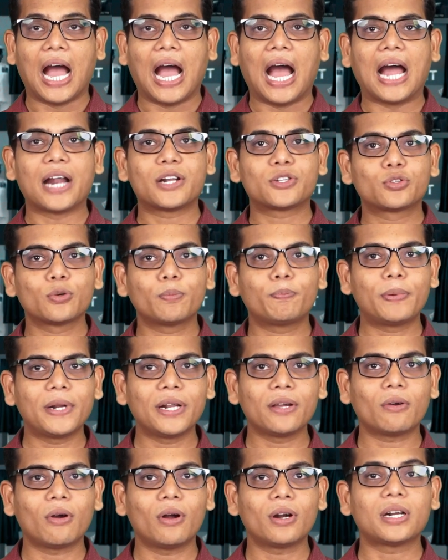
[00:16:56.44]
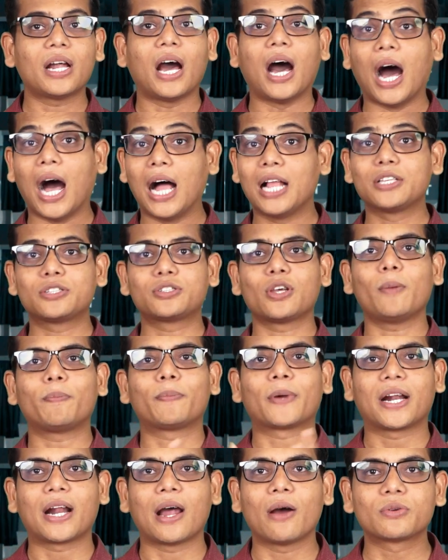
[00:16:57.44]
And Supreme Court also
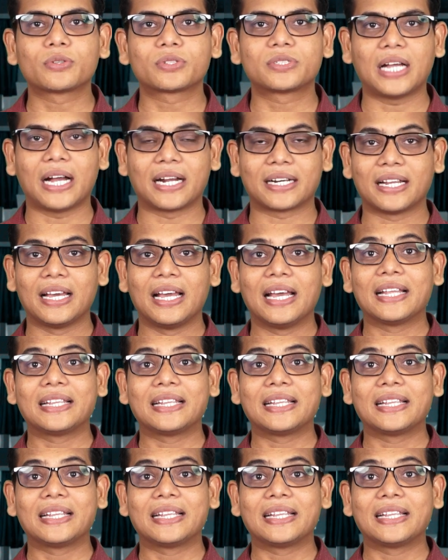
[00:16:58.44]
pronounced that